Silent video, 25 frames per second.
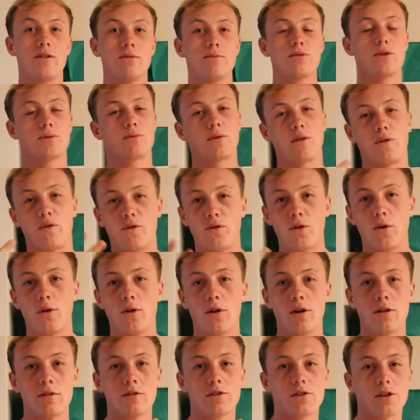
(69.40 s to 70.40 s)
comes up to
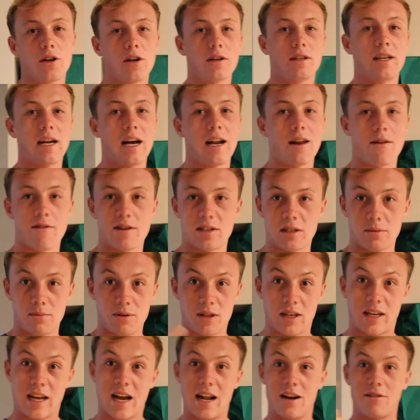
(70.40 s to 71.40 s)
400 odd calories. I'll
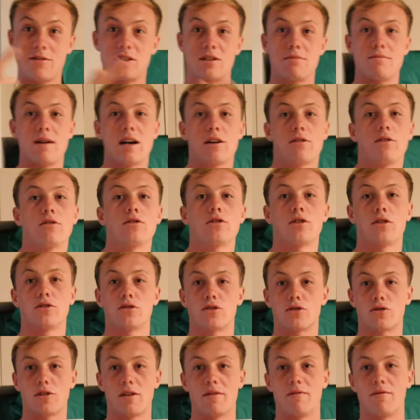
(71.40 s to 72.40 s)
put the calories and macros
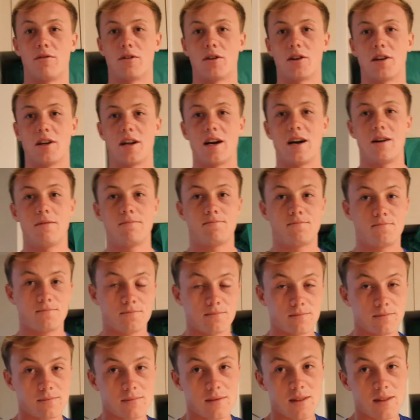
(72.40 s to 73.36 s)
on screen for you now.